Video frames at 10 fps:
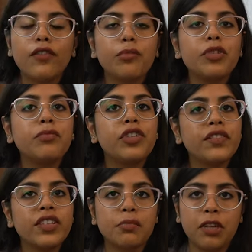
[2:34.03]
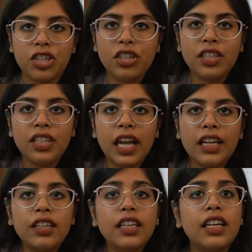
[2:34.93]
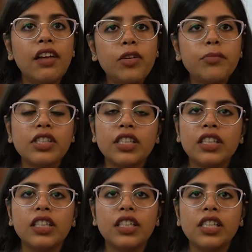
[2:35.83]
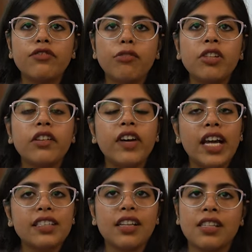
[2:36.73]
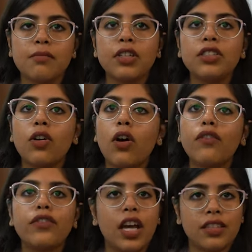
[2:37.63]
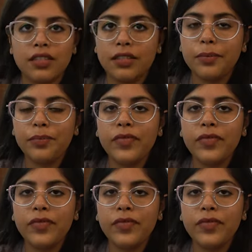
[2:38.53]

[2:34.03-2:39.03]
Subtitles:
from the previous budget and an 11% increase from the revised estimates of last year.